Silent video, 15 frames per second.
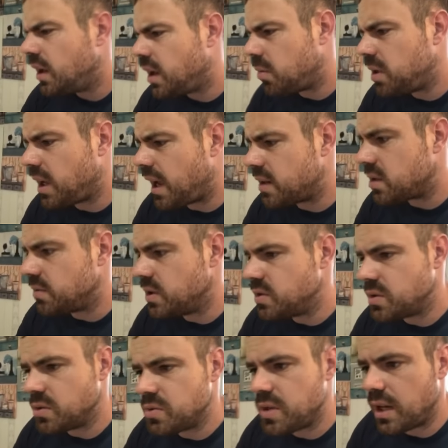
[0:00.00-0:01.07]
how many active
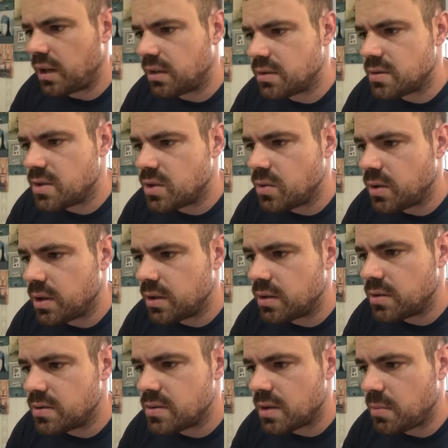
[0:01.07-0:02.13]
users? Like
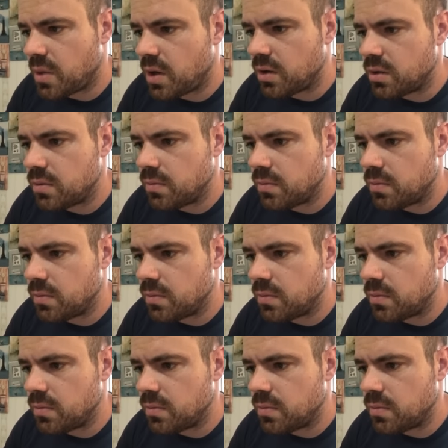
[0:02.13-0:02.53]
200 some odd,